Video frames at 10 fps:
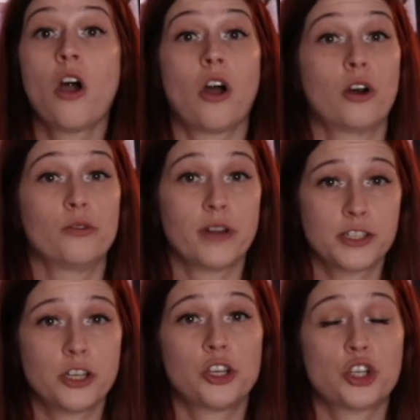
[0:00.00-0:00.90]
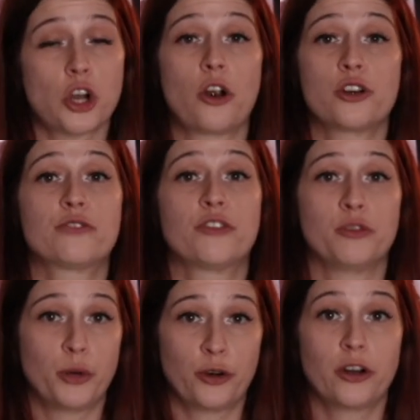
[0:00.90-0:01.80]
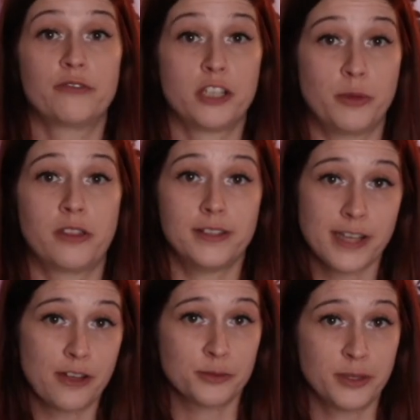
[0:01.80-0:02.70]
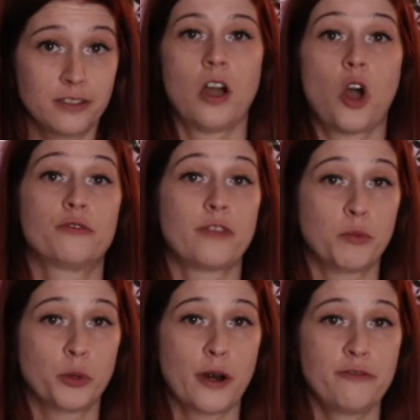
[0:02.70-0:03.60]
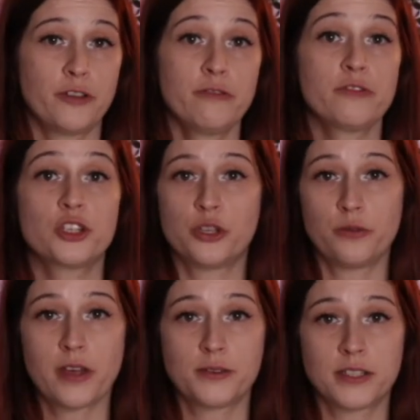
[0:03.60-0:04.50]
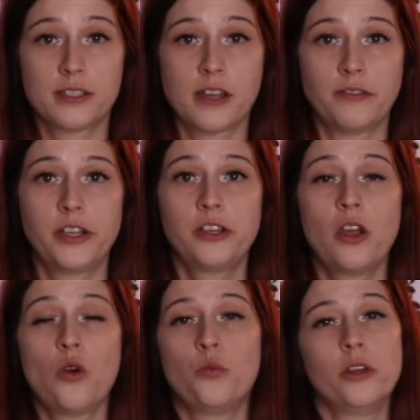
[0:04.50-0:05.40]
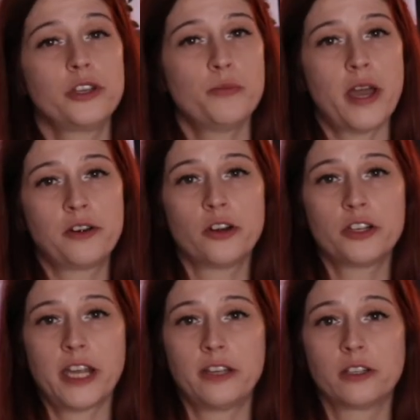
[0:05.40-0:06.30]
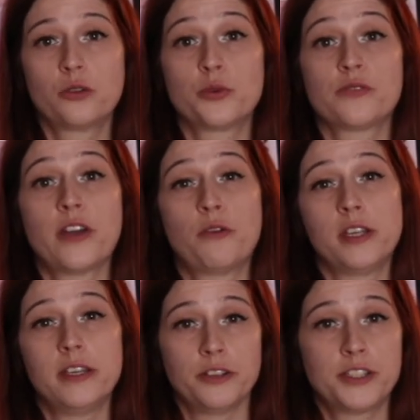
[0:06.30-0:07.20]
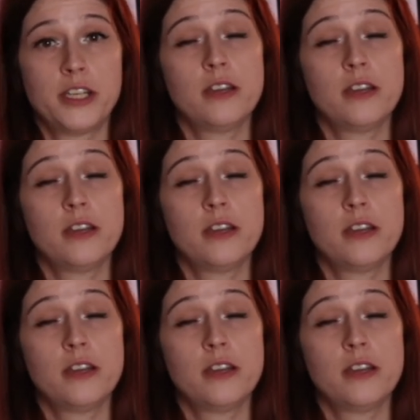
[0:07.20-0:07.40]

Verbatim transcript: are arrested and charged for the murder of Timothy Salsman. On February 5th, 2007, William Edgar Taylor was found guilty of